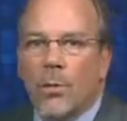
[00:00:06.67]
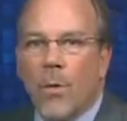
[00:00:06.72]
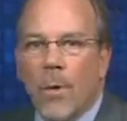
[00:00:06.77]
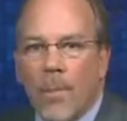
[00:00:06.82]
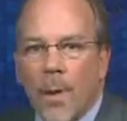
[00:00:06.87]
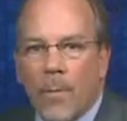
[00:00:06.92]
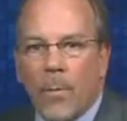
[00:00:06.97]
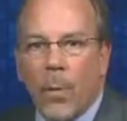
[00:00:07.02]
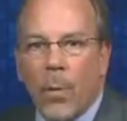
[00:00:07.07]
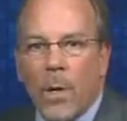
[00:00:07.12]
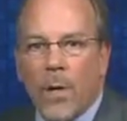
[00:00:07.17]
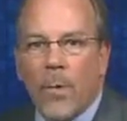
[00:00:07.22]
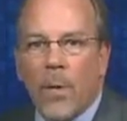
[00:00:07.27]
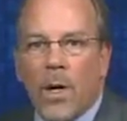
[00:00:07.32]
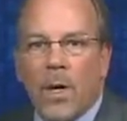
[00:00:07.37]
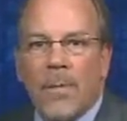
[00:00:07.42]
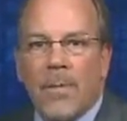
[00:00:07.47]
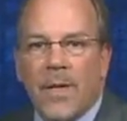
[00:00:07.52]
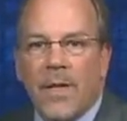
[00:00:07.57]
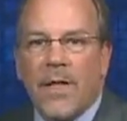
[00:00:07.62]
Remember, we
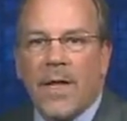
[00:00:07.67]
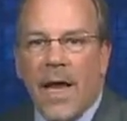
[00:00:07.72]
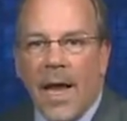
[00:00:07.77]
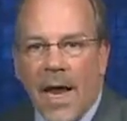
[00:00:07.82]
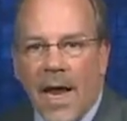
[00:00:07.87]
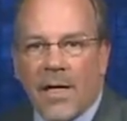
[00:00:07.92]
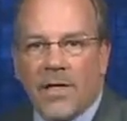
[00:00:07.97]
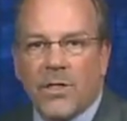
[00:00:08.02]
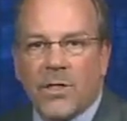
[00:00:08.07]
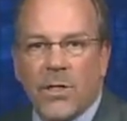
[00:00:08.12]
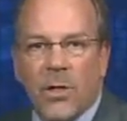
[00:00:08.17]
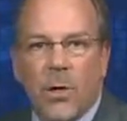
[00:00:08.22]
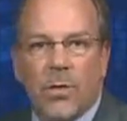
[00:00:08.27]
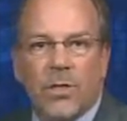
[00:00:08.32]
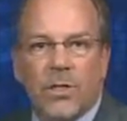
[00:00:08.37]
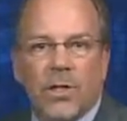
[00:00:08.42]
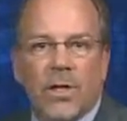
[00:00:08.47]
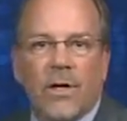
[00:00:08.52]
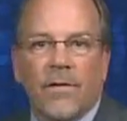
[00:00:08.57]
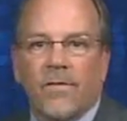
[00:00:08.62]
want to be the
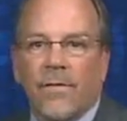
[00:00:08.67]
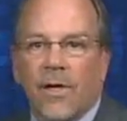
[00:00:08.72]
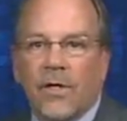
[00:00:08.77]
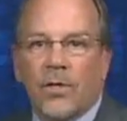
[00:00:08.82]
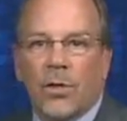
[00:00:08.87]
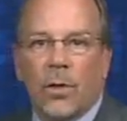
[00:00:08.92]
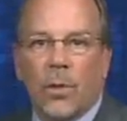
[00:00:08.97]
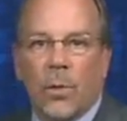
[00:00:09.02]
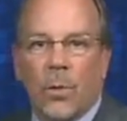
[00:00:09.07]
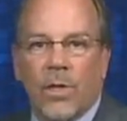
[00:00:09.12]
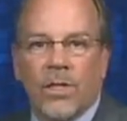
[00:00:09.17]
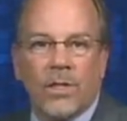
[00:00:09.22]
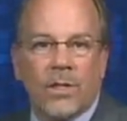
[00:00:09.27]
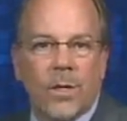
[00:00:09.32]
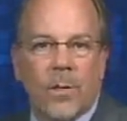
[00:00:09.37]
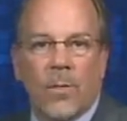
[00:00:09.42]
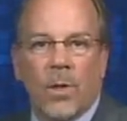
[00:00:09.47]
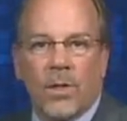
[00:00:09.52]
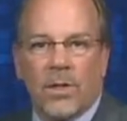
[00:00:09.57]
antidote to conventional wisdom.